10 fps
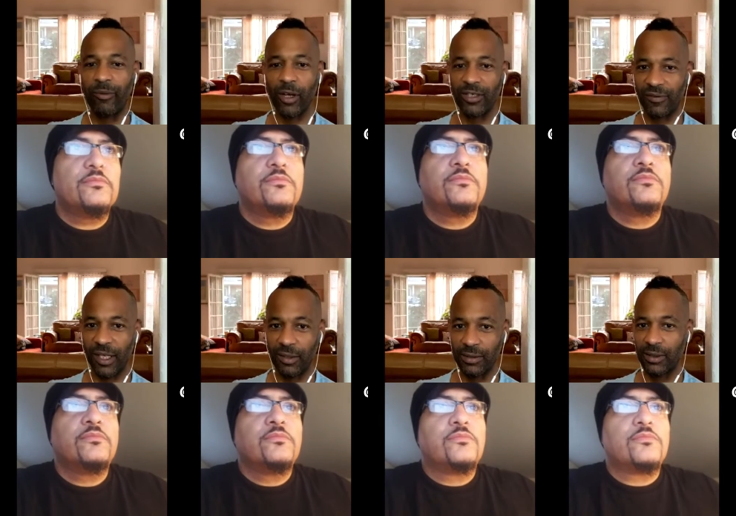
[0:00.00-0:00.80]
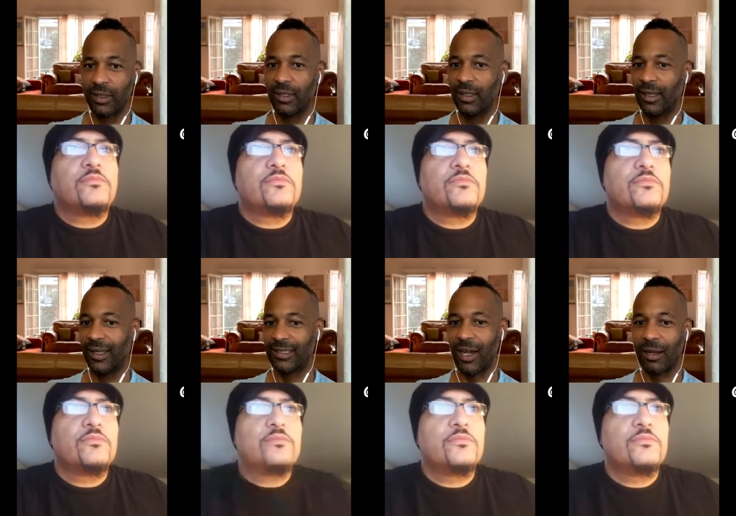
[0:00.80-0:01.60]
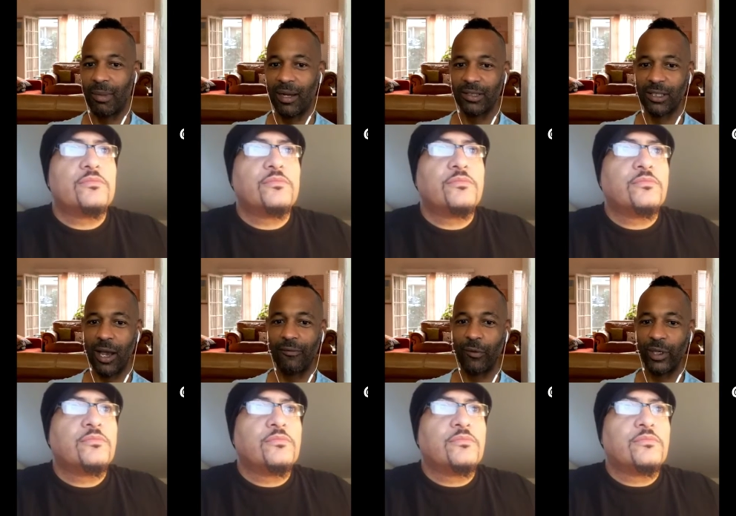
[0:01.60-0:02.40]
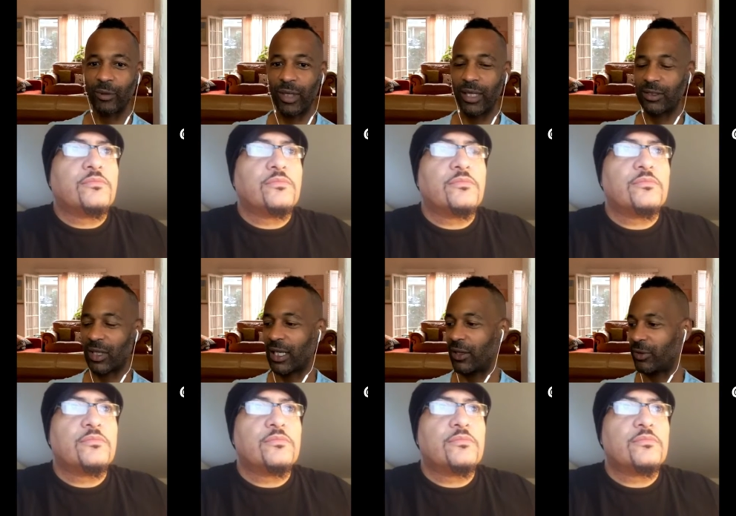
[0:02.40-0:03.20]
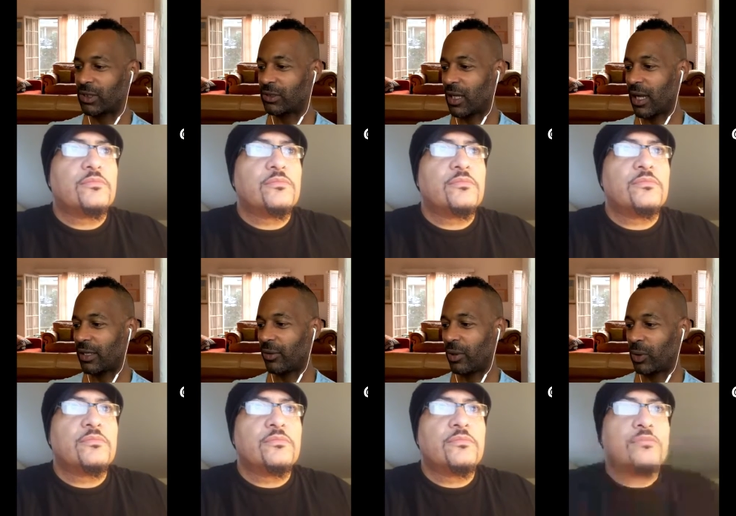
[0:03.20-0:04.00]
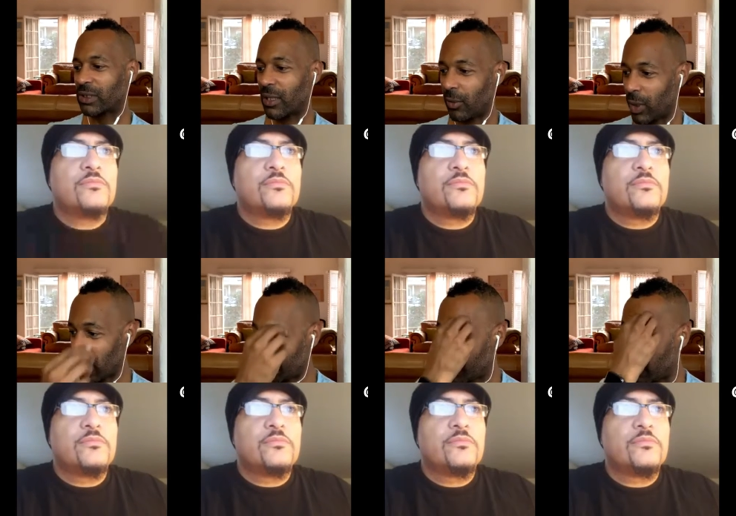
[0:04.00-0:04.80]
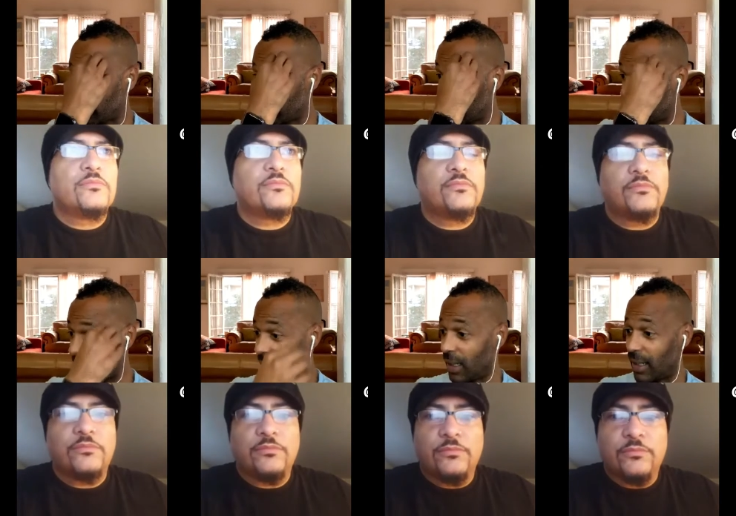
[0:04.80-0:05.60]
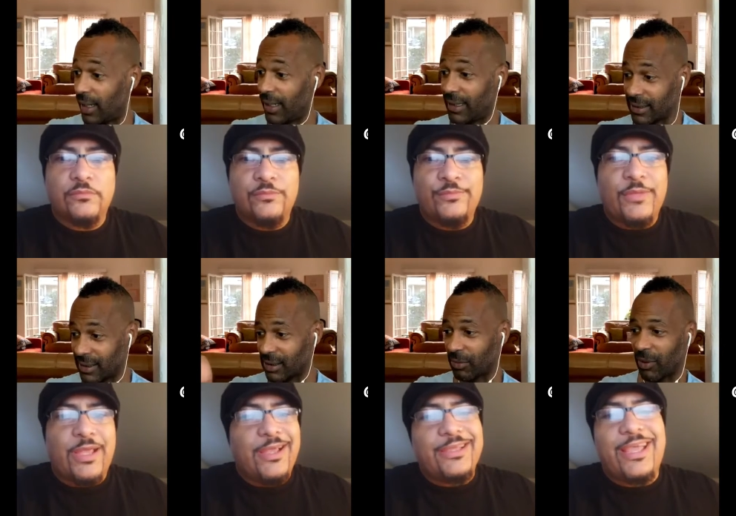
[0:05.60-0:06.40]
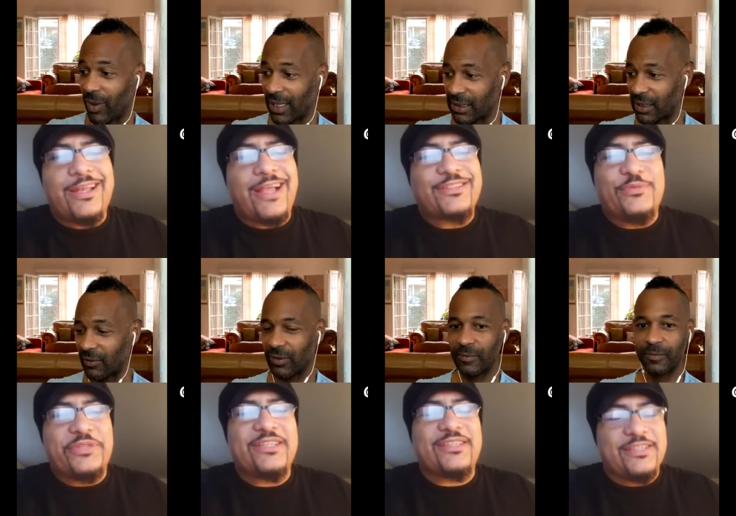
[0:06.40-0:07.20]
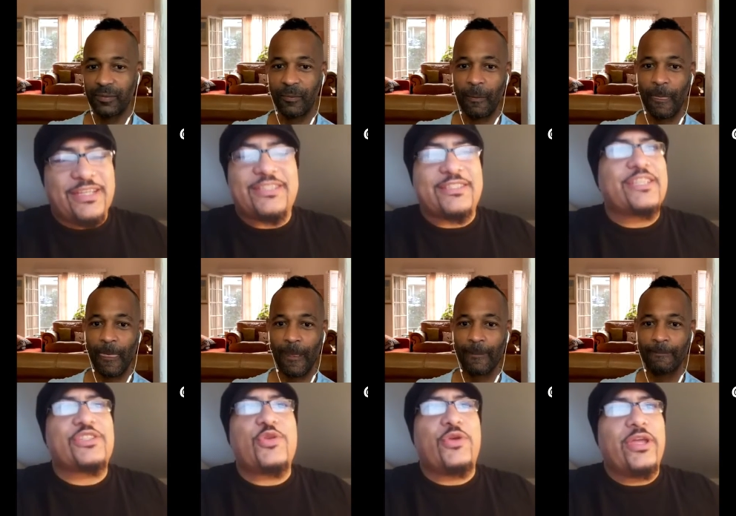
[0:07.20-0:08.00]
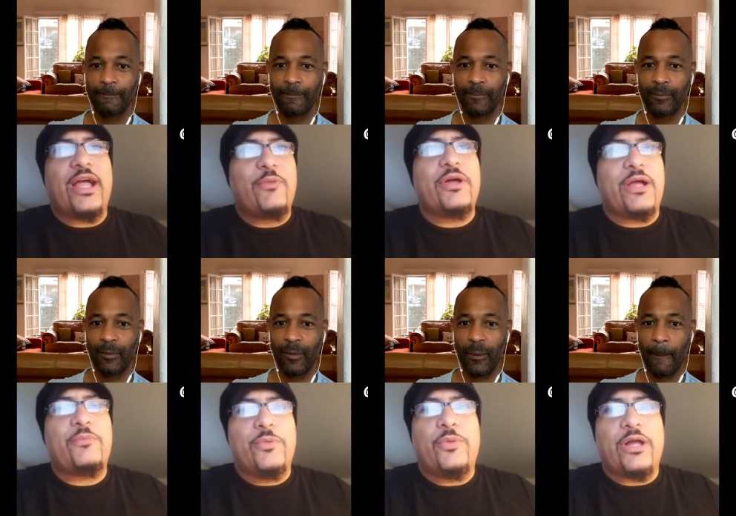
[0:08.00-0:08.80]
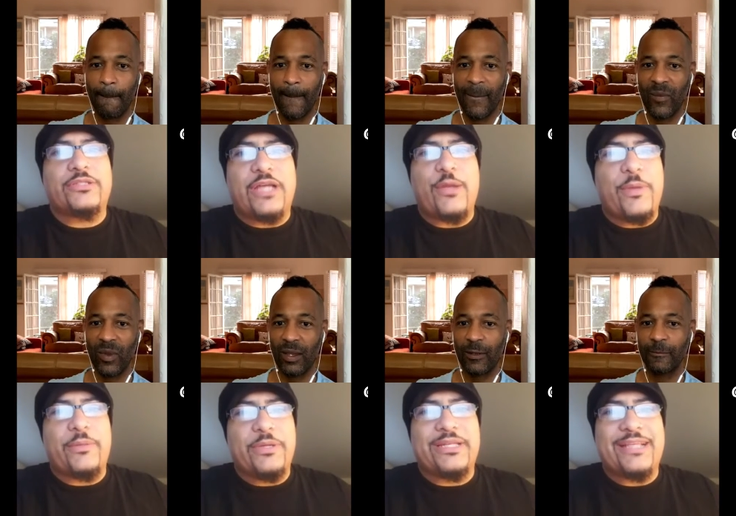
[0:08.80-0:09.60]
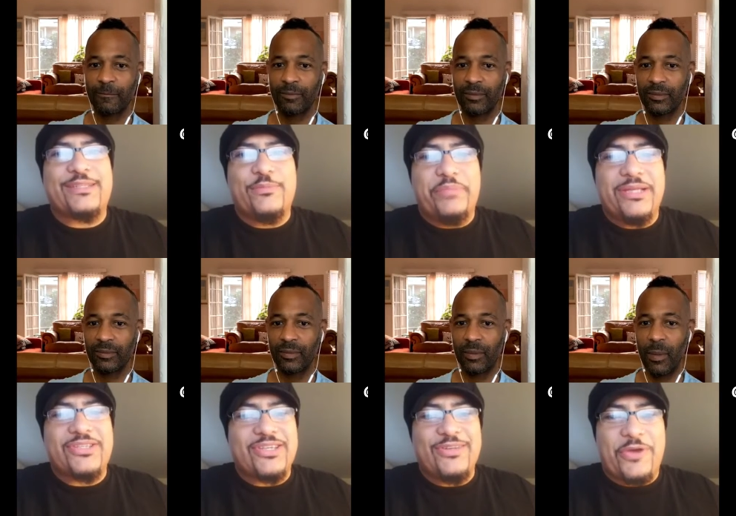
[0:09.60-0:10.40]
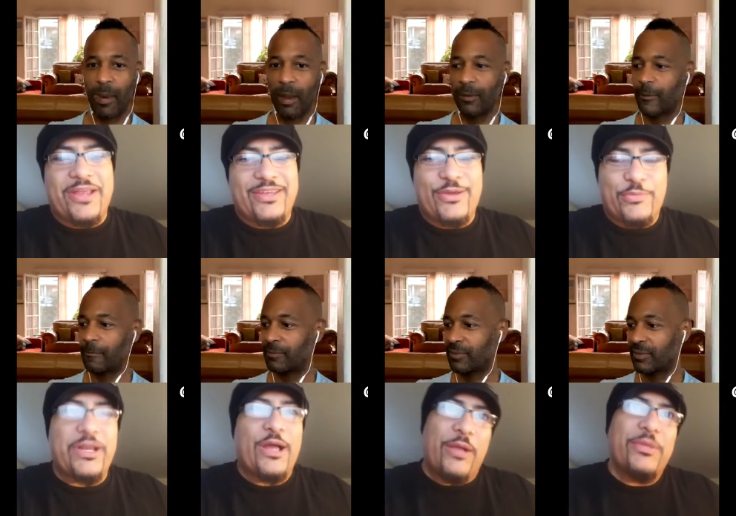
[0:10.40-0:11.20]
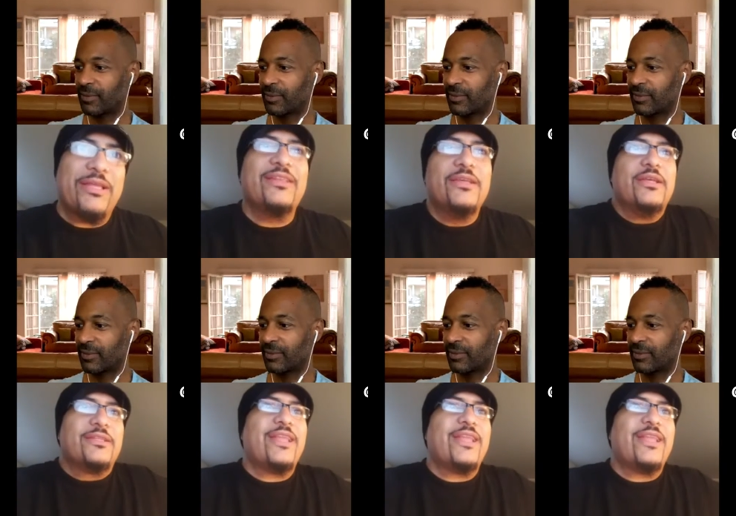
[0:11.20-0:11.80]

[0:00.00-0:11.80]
Speaker 1: field and talk about Sean 4100. I know what you talk. I know what's up. What up, though? And this
Speaker 2: will be that's some this story. We're going to talk about it, but that's some bitch shit right there. But I mean, let
Speaker 1: them